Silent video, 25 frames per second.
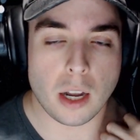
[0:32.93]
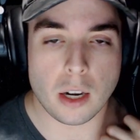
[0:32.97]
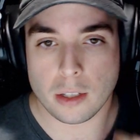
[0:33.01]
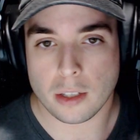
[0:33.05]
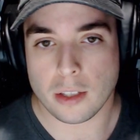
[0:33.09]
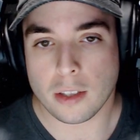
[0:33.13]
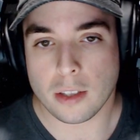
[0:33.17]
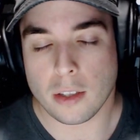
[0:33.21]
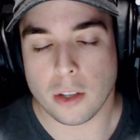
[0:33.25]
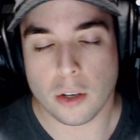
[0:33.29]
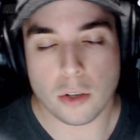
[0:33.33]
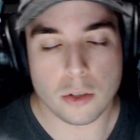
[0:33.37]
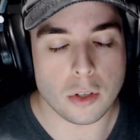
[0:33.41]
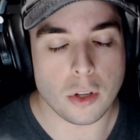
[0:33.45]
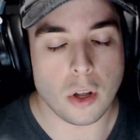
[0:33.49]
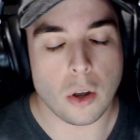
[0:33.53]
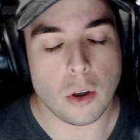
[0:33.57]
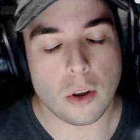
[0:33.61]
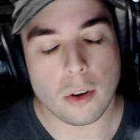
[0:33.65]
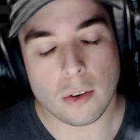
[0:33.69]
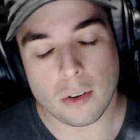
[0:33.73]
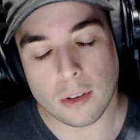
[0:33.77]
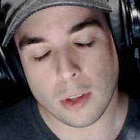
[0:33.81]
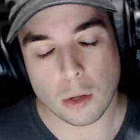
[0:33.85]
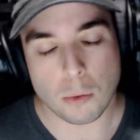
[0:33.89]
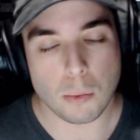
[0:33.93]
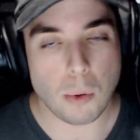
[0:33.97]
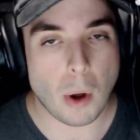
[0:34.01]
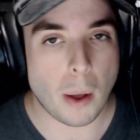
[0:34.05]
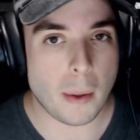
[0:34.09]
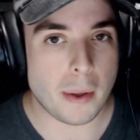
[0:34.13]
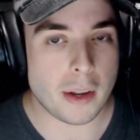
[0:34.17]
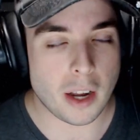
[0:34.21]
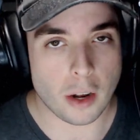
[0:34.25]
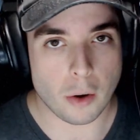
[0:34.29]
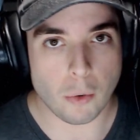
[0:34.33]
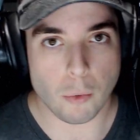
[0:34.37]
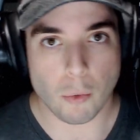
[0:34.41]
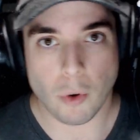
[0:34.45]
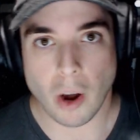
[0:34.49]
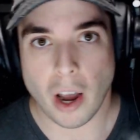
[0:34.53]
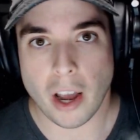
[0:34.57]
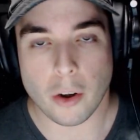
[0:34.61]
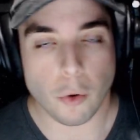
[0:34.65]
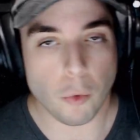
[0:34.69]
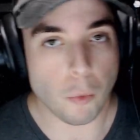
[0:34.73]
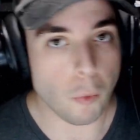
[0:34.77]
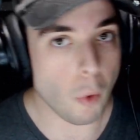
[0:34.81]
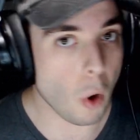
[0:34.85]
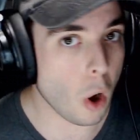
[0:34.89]
there's probably not a
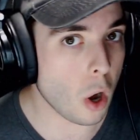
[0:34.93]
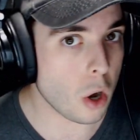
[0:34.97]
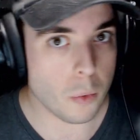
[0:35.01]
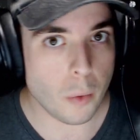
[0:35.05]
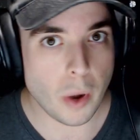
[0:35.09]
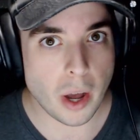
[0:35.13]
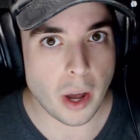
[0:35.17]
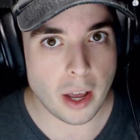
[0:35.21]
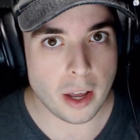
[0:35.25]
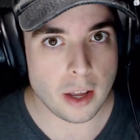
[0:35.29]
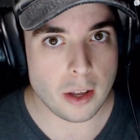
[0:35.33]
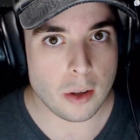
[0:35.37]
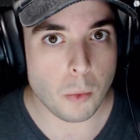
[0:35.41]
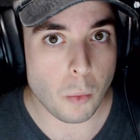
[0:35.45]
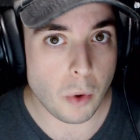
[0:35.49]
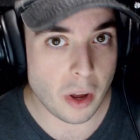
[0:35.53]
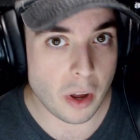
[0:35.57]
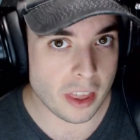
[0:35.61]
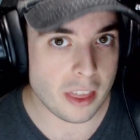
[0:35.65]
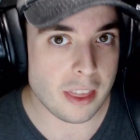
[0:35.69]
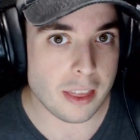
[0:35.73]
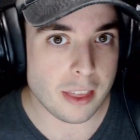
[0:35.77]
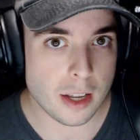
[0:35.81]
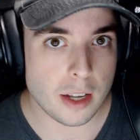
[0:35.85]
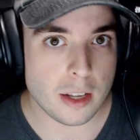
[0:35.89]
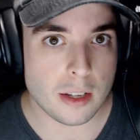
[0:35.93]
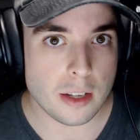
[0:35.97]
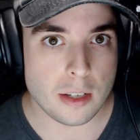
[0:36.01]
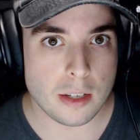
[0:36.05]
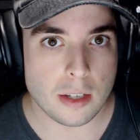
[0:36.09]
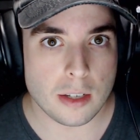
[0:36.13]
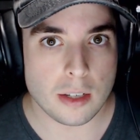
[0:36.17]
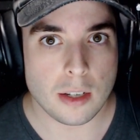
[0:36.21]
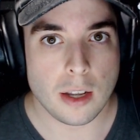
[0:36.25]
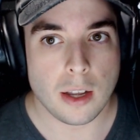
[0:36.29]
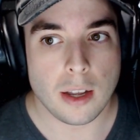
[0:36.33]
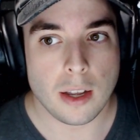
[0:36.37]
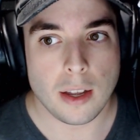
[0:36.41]
right or wrong way with this.